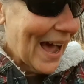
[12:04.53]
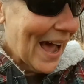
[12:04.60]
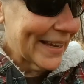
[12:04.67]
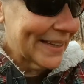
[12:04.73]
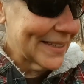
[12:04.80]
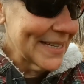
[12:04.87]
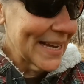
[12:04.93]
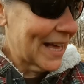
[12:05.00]
I
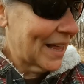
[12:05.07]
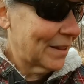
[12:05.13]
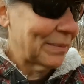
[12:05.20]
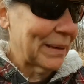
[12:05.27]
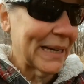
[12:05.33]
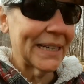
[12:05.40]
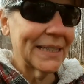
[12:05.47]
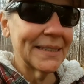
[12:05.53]
can tell
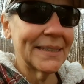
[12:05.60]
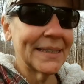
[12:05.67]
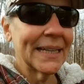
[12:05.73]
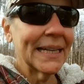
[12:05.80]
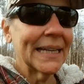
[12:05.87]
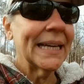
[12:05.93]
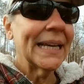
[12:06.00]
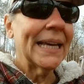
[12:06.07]
because
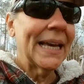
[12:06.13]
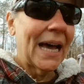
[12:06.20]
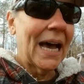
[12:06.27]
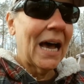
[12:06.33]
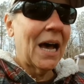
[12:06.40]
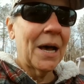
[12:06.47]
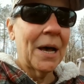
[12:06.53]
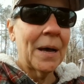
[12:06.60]

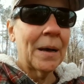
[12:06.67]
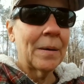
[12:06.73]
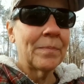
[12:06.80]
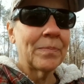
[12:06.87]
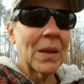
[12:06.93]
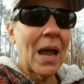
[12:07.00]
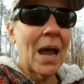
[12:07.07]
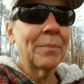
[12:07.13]
um,
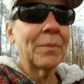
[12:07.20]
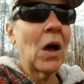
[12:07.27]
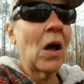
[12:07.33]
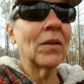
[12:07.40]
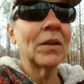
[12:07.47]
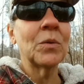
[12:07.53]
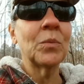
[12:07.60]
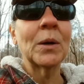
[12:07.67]
I'm
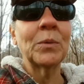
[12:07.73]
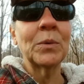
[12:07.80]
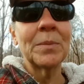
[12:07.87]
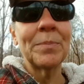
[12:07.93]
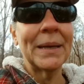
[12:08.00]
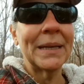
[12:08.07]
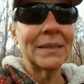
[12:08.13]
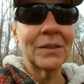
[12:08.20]
calling the one with the
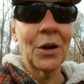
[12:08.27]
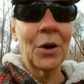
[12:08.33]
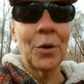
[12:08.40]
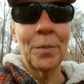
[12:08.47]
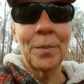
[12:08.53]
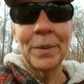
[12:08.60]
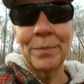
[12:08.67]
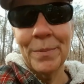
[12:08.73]
biggest
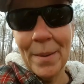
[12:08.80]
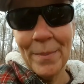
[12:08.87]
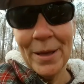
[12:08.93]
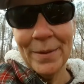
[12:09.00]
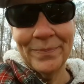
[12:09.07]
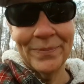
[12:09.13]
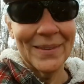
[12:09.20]
comb Mama.